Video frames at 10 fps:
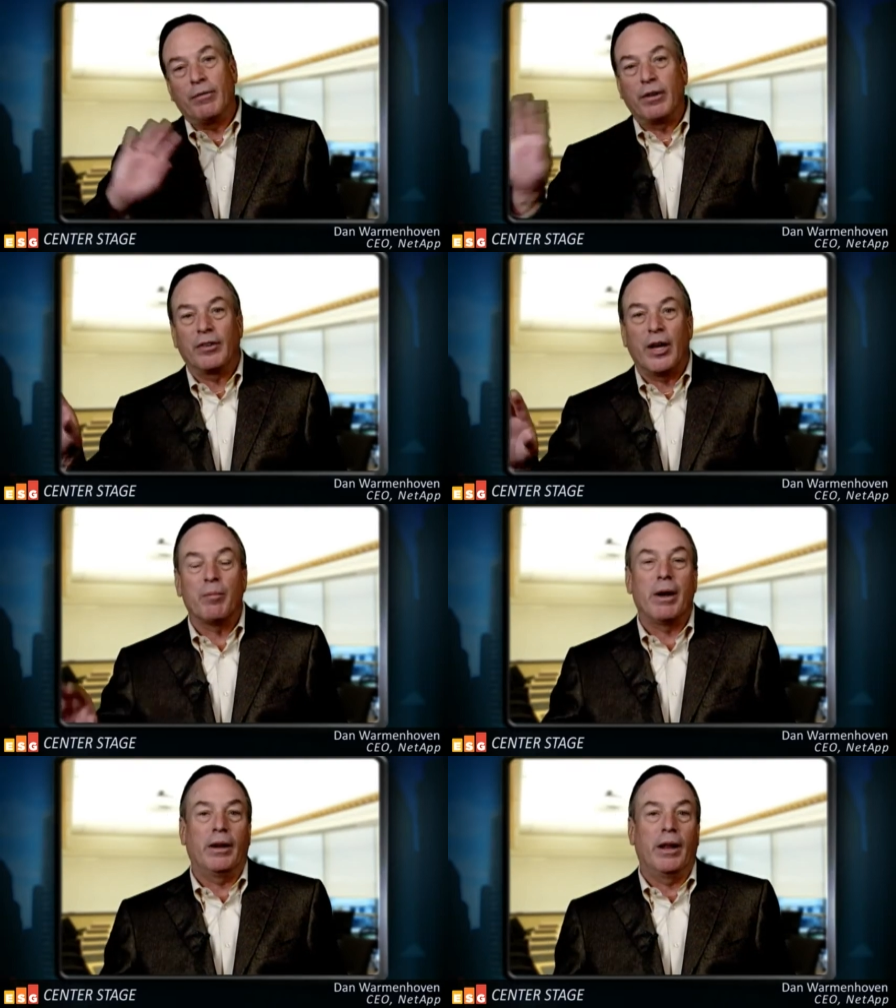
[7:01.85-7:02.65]
to think
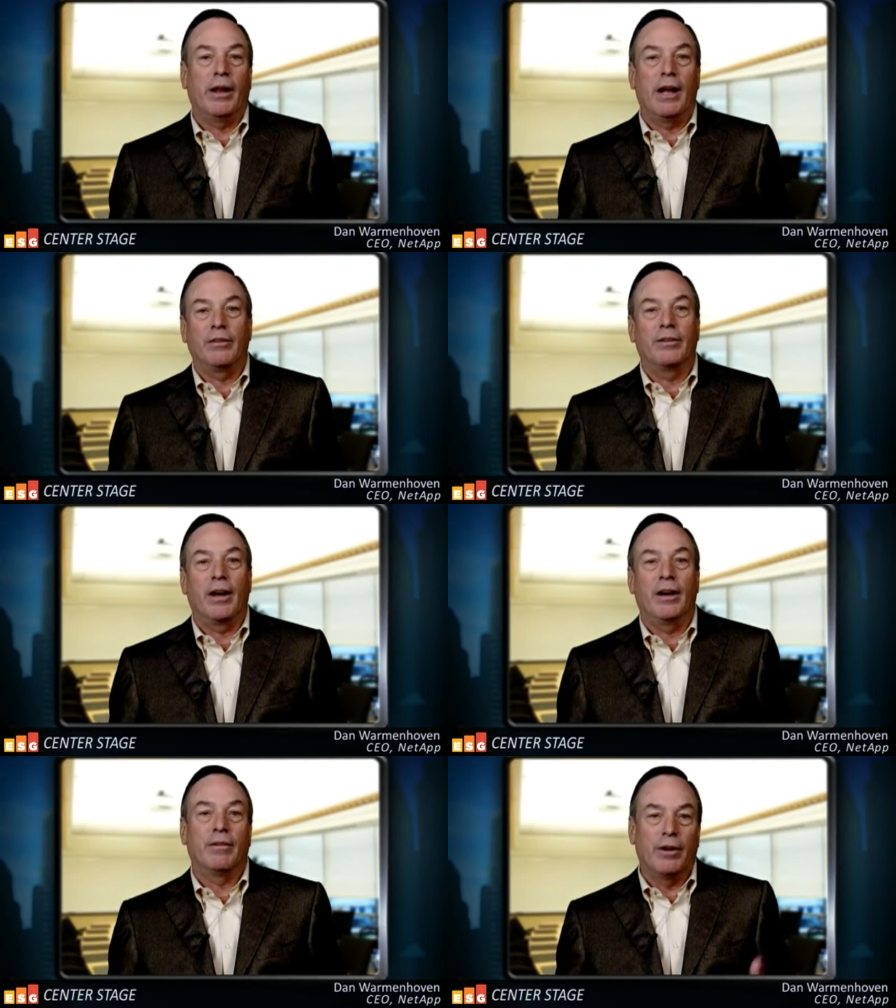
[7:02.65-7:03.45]
about getting
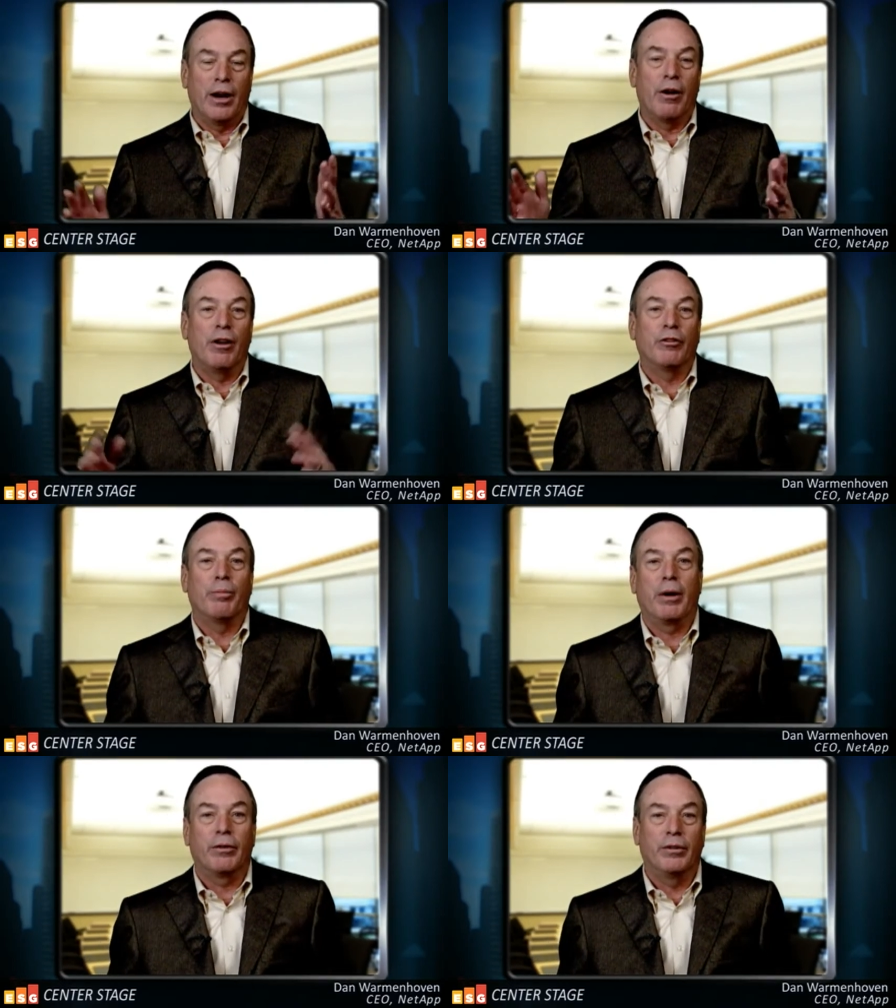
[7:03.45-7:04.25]
outside of our area of
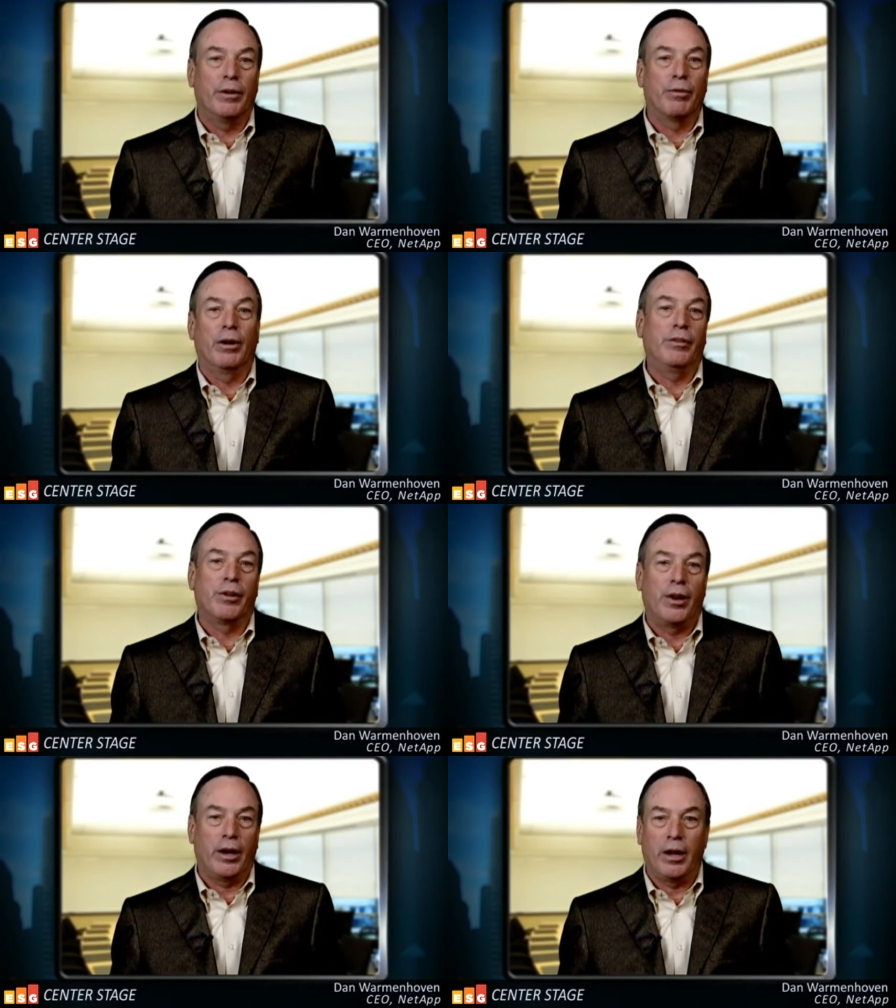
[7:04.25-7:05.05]
specialty for at least a
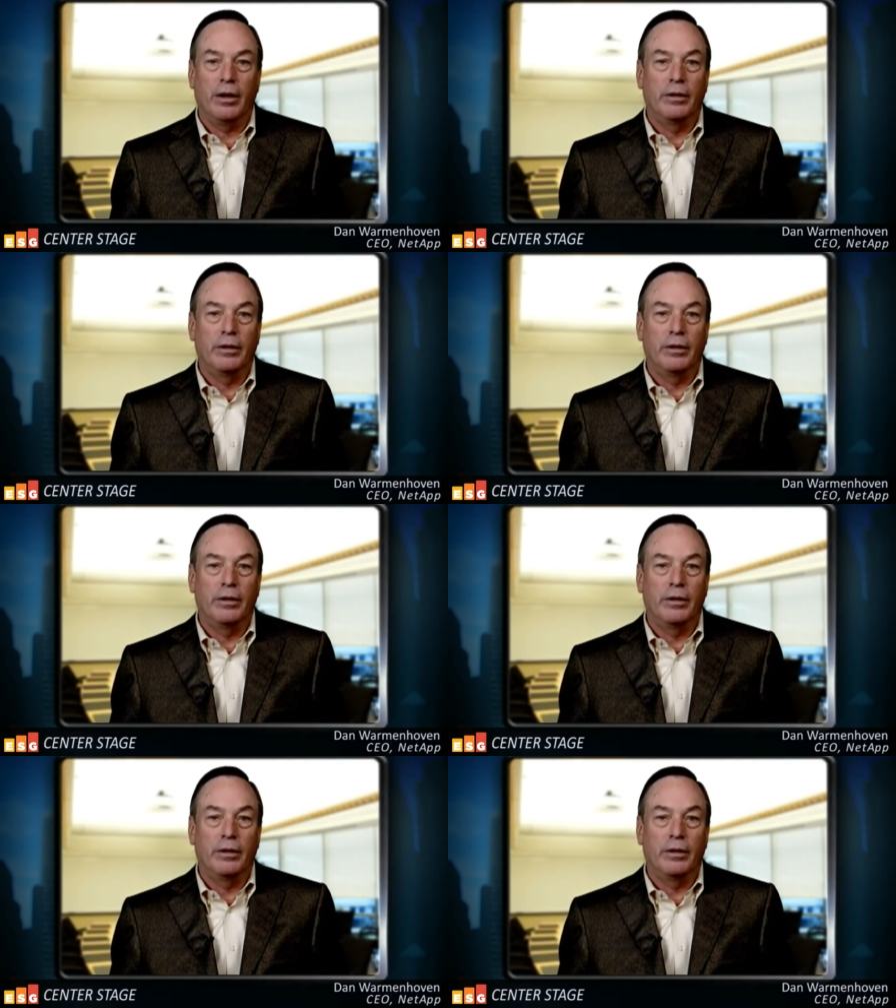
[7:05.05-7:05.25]
decade.